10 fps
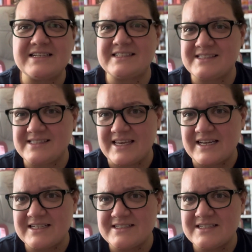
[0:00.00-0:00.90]
see
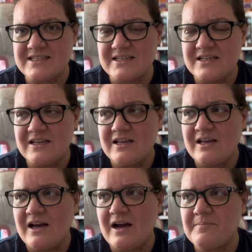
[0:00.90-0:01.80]
it.
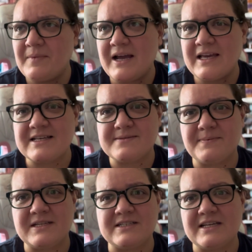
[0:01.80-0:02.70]
My
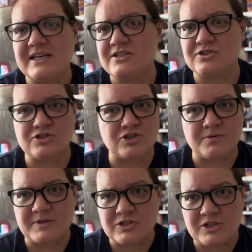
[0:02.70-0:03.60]
husband is a
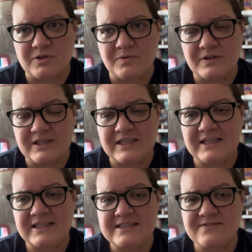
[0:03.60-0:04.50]
German Jew.
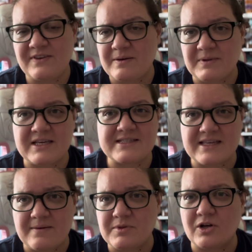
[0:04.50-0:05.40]
His family
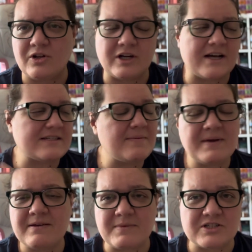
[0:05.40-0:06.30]
escaped the Holocaust. I
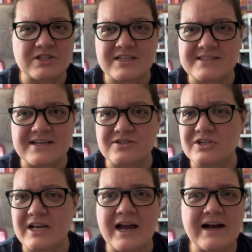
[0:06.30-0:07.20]
may have mentioned this
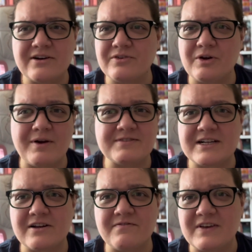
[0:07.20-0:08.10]
yesterday. I don't know. I've said
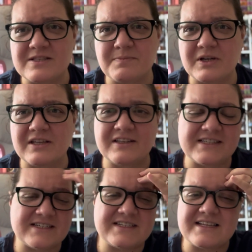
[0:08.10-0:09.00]
it on Facebook at
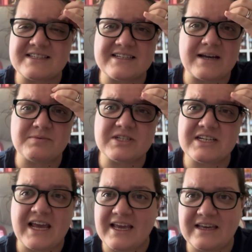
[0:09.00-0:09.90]
least a dozen times
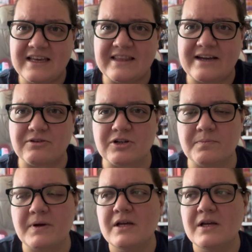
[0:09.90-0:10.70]
today in that group.